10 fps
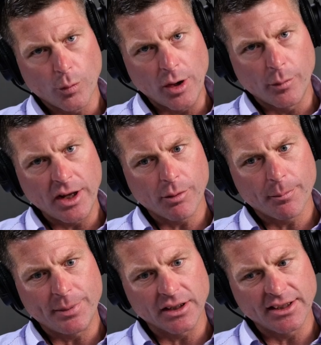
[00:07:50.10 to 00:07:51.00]
When we
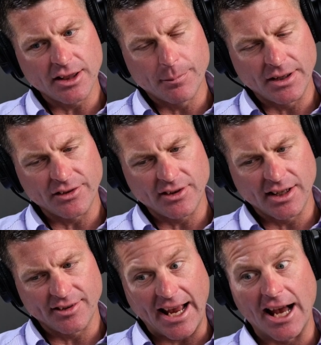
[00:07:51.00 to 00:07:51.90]
were building the
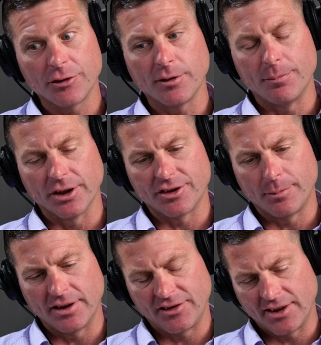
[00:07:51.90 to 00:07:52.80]
business, as we built the
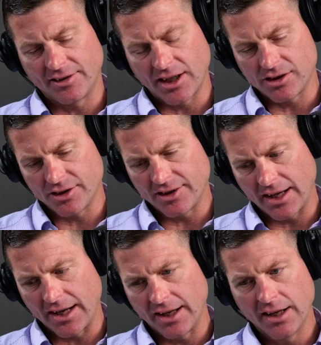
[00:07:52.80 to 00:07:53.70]
business, I should
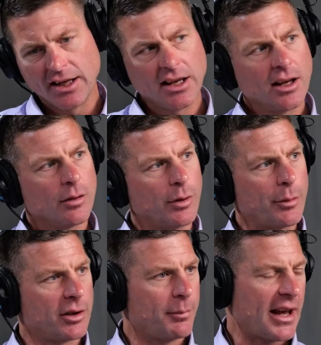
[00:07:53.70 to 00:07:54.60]
say, we
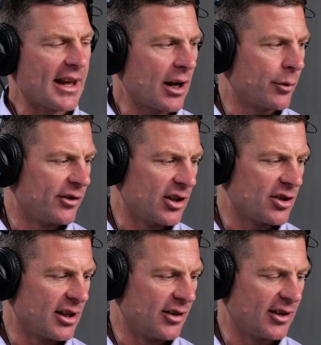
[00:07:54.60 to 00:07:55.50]
would make
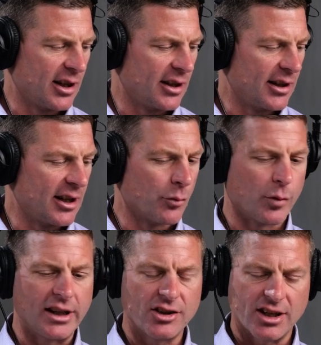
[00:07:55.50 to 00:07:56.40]
acquisitions in
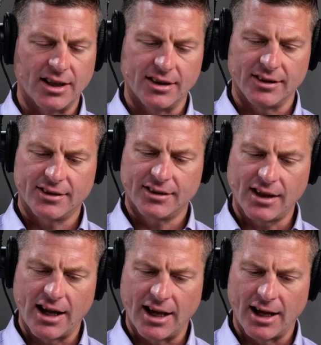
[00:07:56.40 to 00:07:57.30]
regions
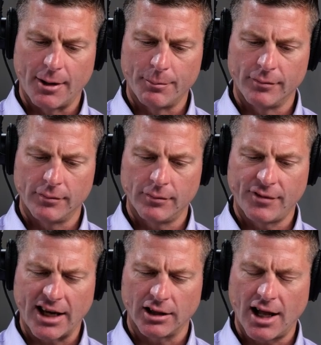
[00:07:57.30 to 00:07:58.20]
that
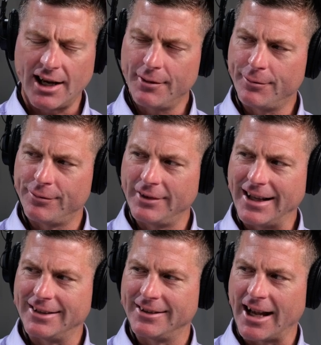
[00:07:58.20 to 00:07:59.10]
a lot of
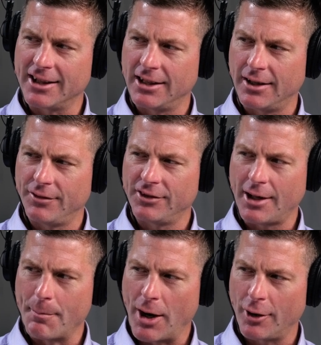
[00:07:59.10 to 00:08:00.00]
executives,
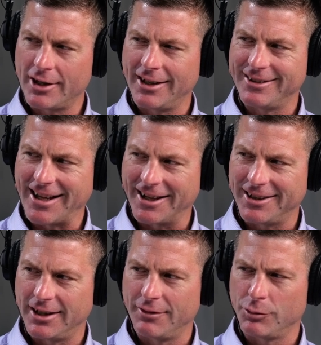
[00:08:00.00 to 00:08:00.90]
American
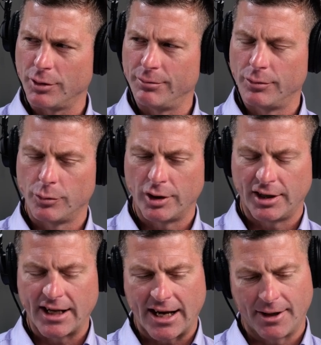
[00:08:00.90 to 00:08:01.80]
executives,
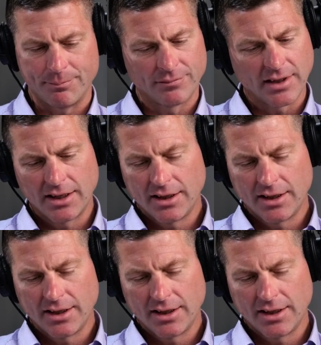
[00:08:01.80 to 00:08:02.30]
would not